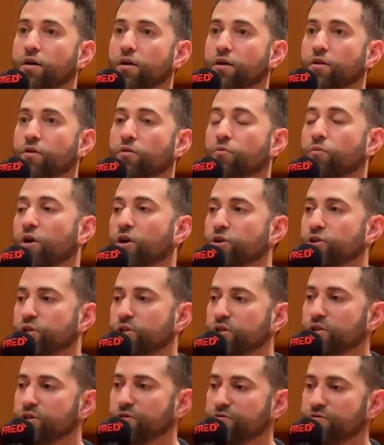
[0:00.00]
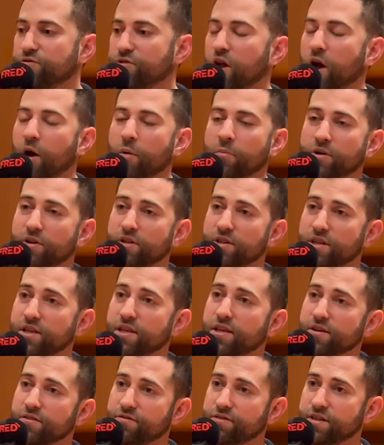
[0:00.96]
Well, she's a phenomenally
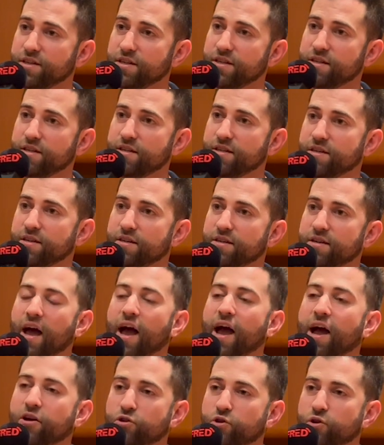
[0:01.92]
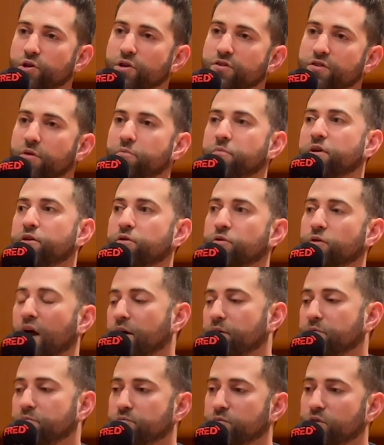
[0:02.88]
gifted actress. I mean, I
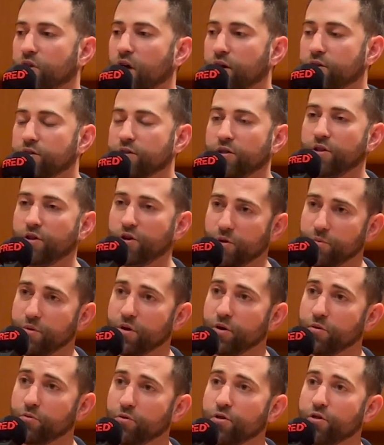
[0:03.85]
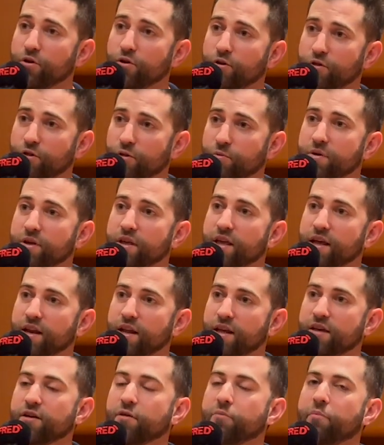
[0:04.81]
talked a little bit with her in the
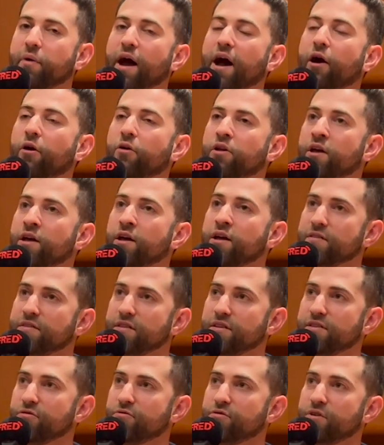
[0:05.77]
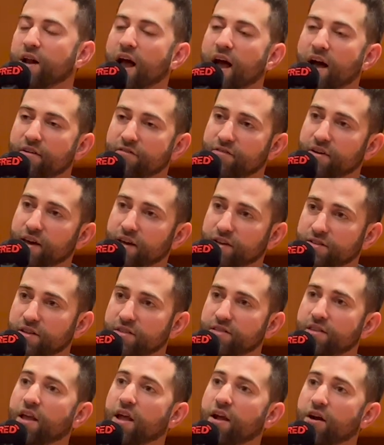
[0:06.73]
beginning about the different affects that the
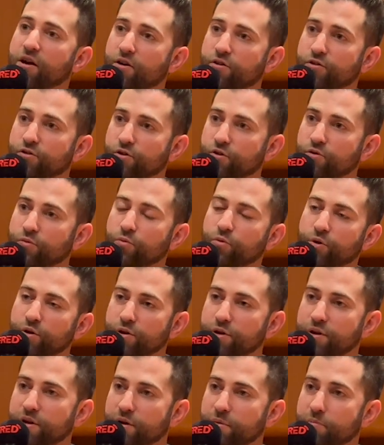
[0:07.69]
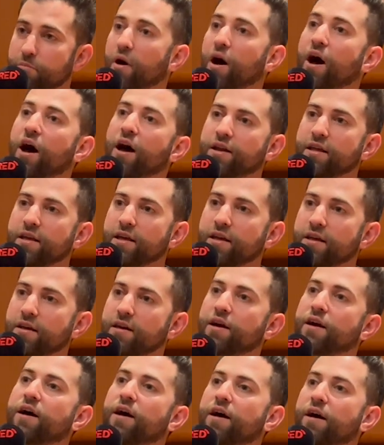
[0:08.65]
character would embody
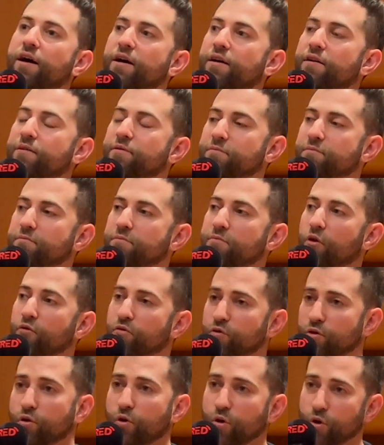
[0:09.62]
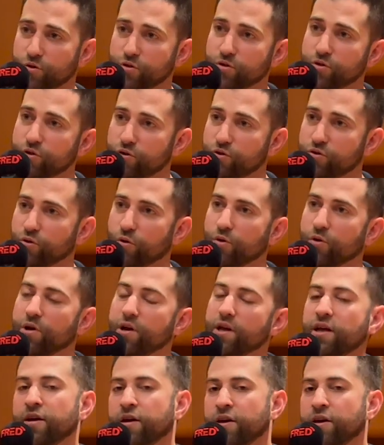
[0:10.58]
over the course of the story.